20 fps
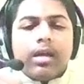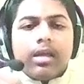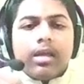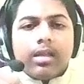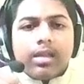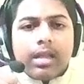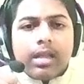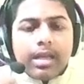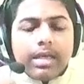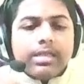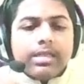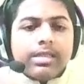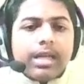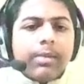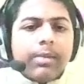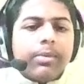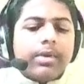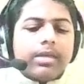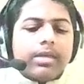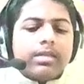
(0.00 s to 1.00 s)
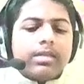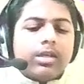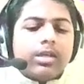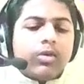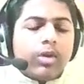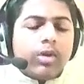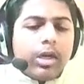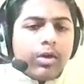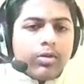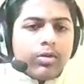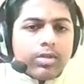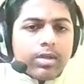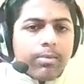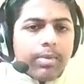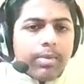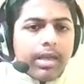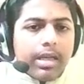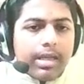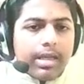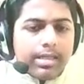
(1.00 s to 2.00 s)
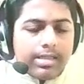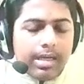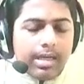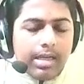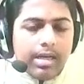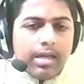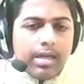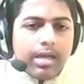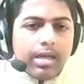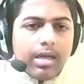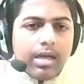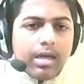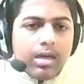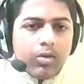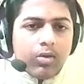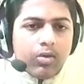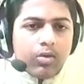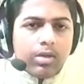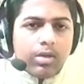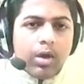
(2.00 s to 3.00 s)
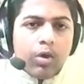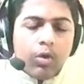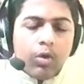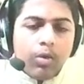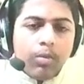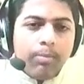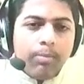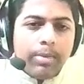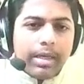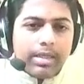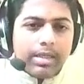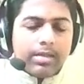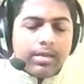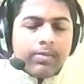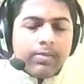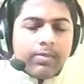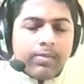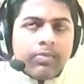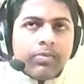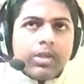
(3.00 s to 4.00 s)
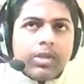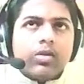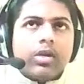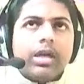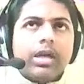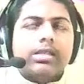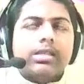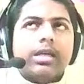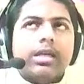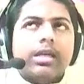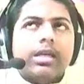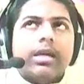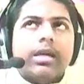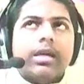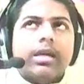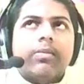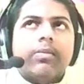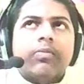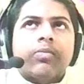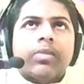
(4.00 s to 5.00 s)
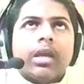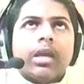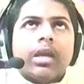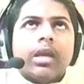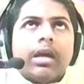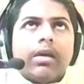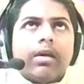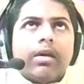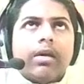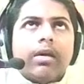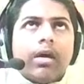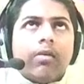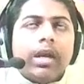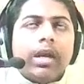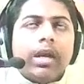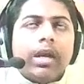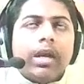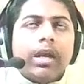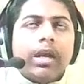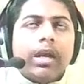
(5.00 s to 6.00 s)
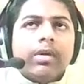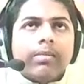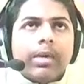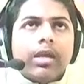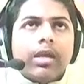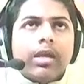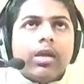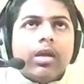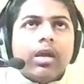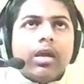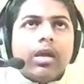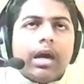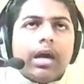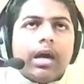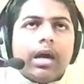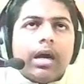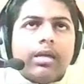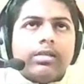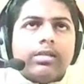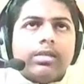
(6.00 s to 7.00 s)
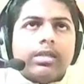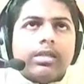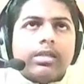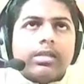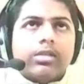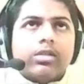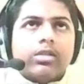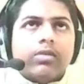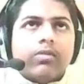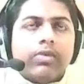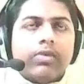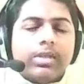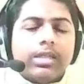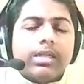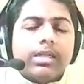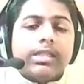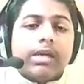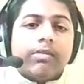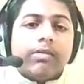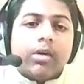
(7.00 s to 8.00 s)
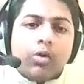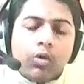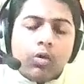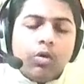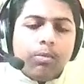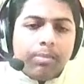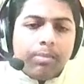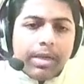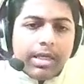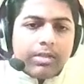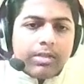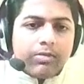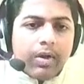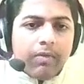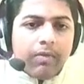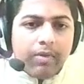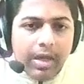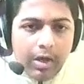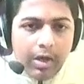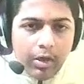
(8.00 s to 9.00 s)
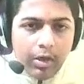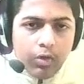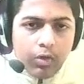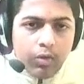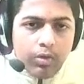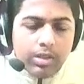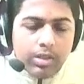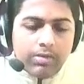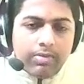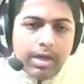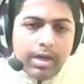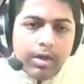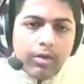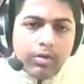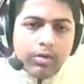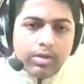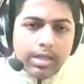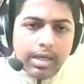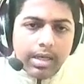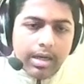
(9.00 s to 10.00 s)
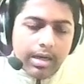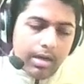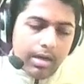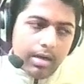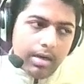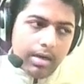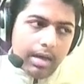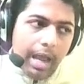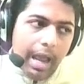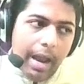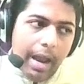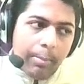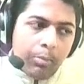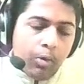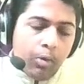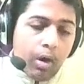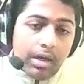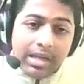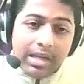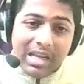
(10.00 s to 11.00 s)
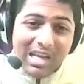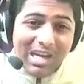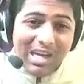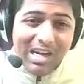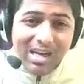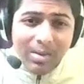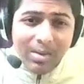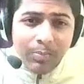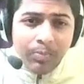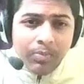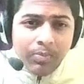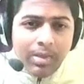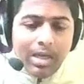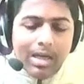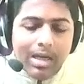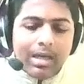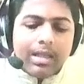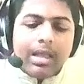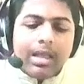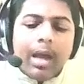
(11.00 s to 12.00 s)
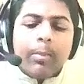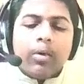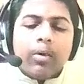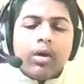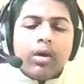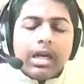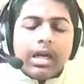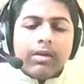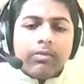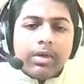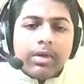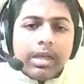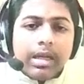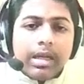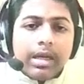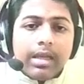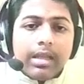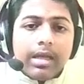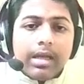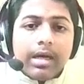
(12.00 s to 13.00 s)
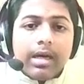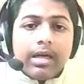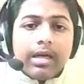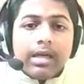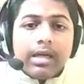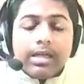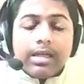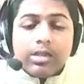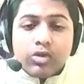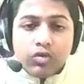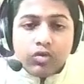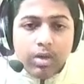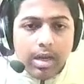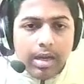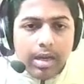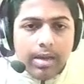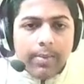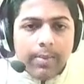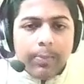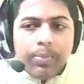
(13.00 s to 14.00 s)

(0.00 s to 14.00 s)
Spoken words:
the next step is you need to simply listen to the home page. So let's say whenever somebody just visits our home page, what we are going to do is we are going to say our app.get, and in the app.get we need the string.